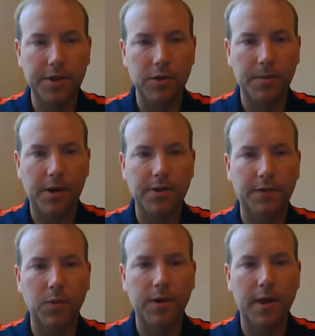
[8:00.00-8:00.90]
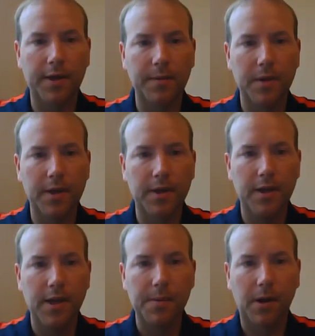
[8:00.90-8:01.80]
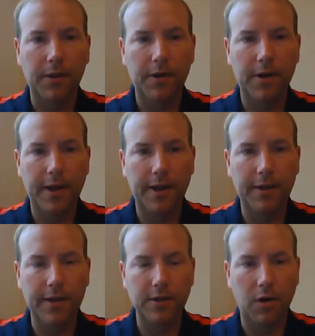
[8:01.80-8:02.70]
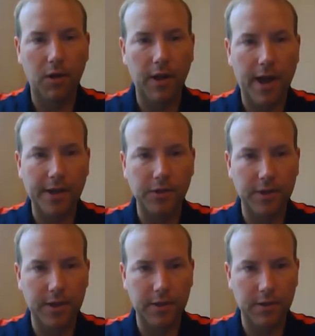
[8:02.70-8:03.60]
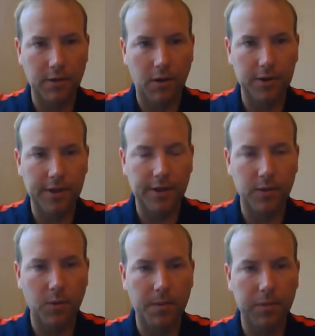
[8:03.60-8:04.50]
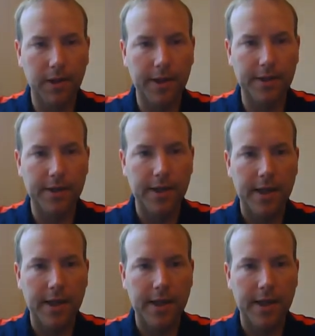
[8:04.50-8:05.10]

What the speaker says: into a Microsoft Word document. On the other hand, that it's all actually all together in one place,